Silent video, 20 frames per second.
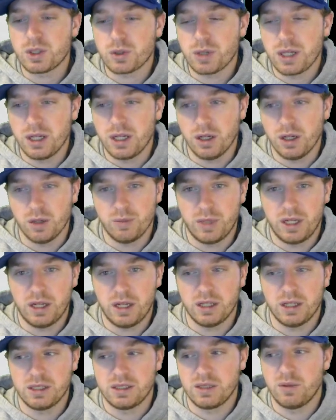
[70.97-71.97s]
trickier
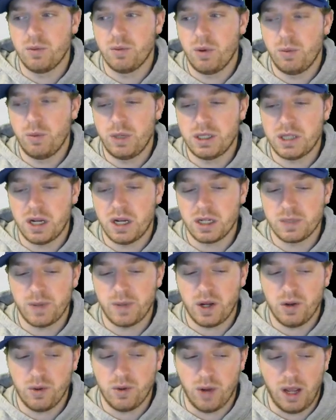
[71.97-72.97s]
because when we talked
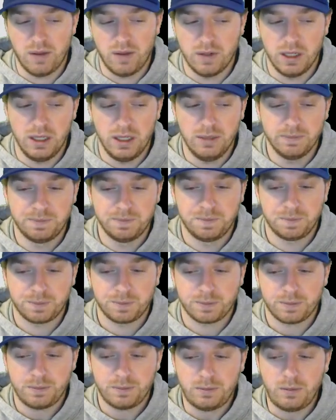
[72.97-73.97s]
about gravity,
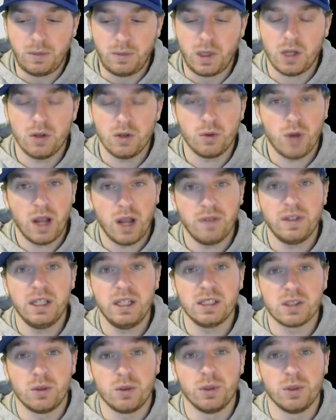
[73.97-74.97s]
gravity
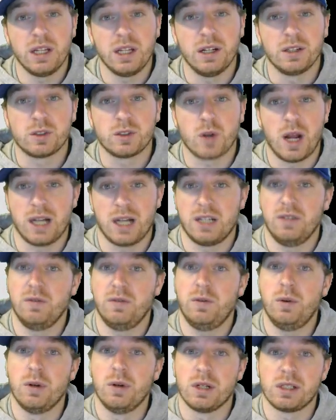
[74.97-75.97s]
is only an
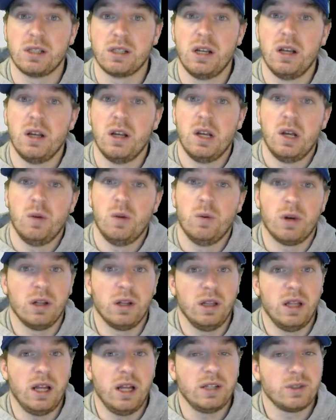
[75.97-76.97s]
attractive force. Where
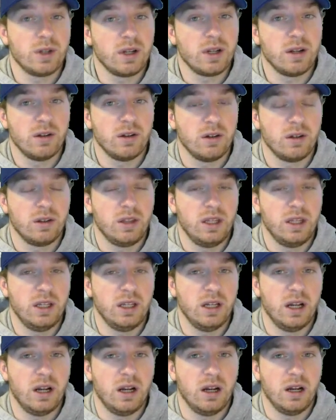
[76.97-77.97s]

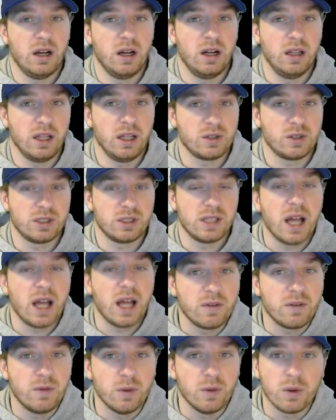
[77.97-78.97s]
the
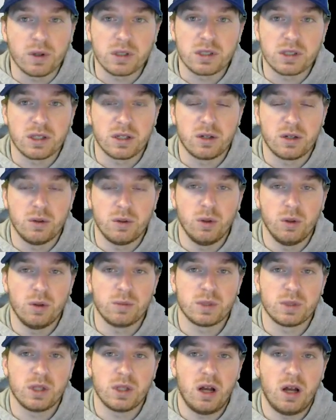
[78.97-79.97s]
electrostatic force, the
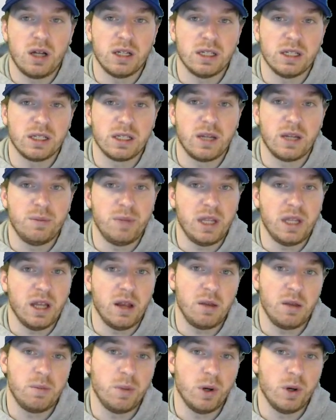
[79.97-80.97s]
Coulomb's law, can be
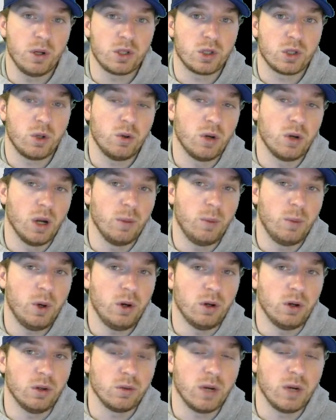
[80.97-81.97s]
a push or a
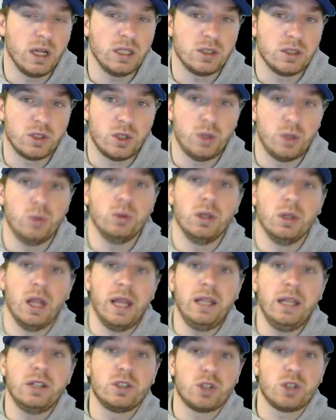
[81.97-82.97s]
pull, right? Two
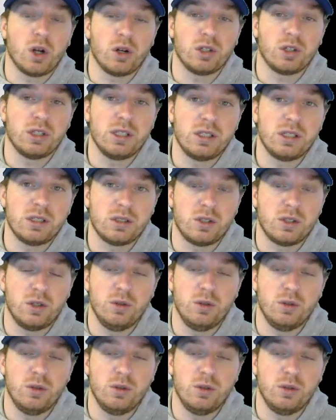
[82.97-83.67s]
charges